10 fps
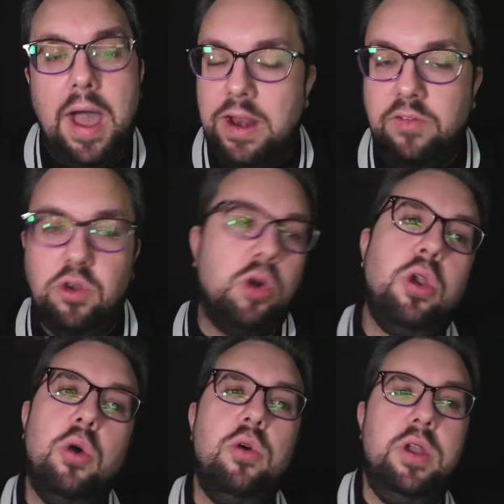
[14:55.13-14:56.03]
And I've got
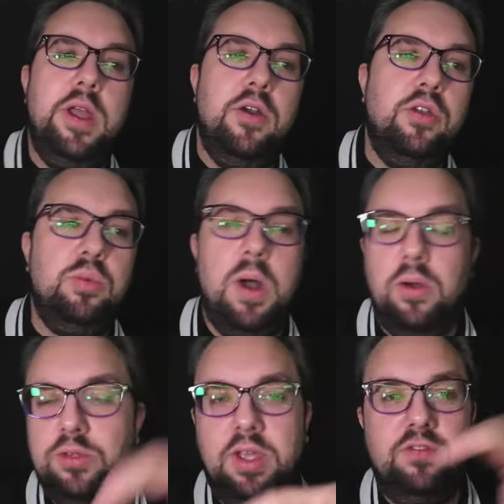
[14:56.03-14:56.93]
Claw in here as
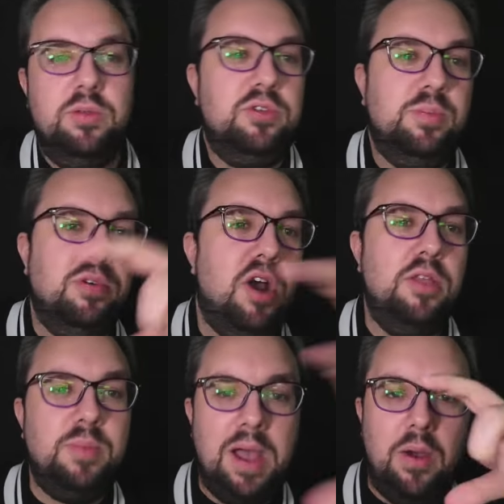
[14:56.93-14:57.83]
well to give some
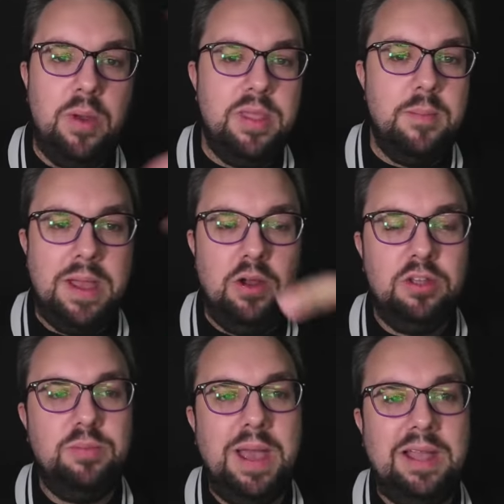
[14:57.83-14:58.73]
surprise power where they may not
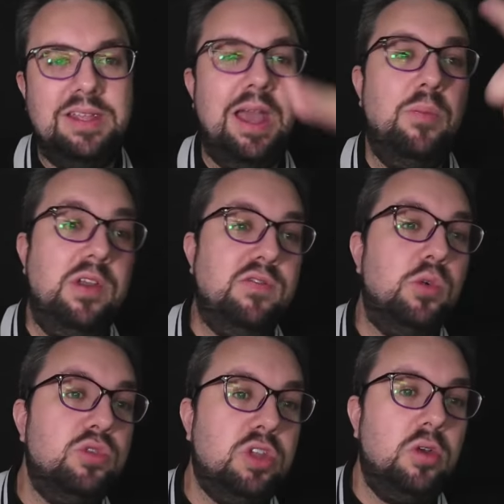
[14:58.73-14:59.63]
expect it. We've
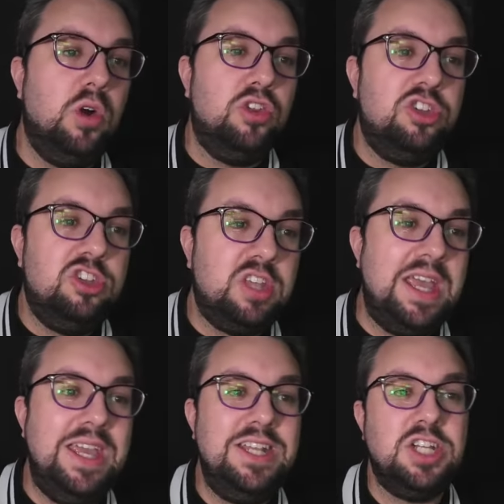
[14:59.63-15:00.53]
also got
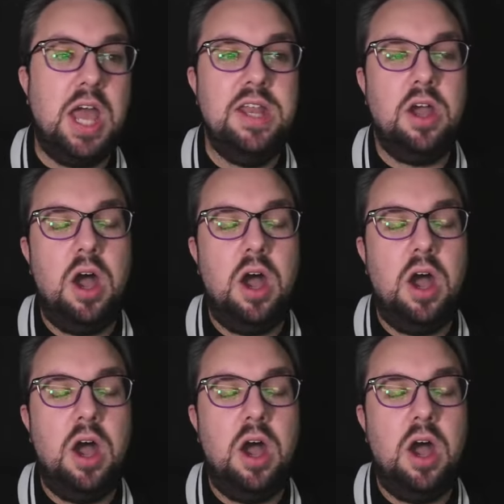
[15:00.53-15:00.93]
Sage and